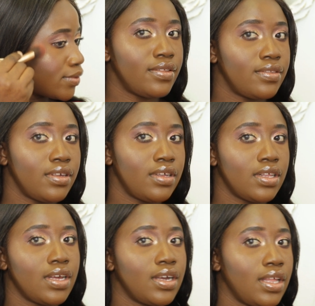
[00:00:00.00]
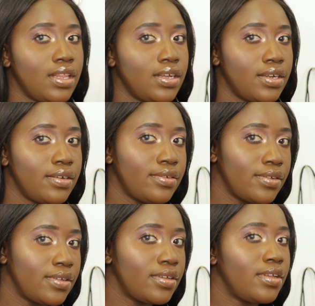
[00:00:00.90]
See that color?
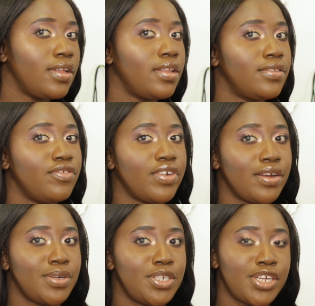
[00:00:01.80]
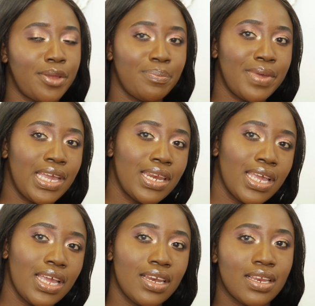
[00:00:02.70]
It's a very
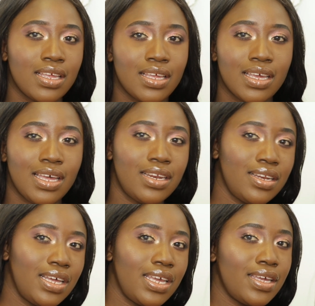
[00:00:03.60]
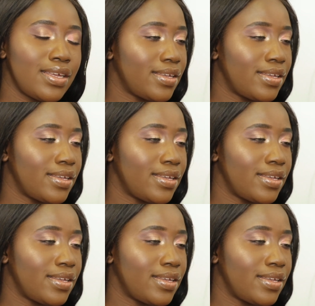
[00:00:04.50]
champagne kind of like